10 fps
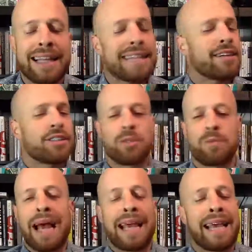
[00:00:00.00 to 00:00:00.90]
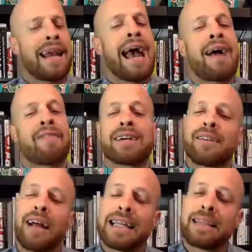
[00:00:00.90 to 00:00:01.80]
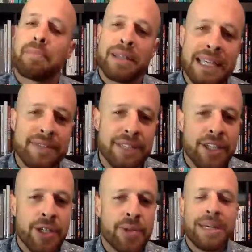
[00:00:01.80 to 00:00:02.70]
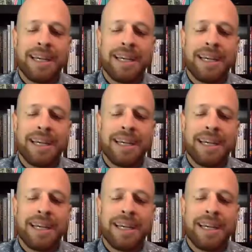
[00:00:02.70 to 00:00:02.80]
And that touches back into having a client that believes in you.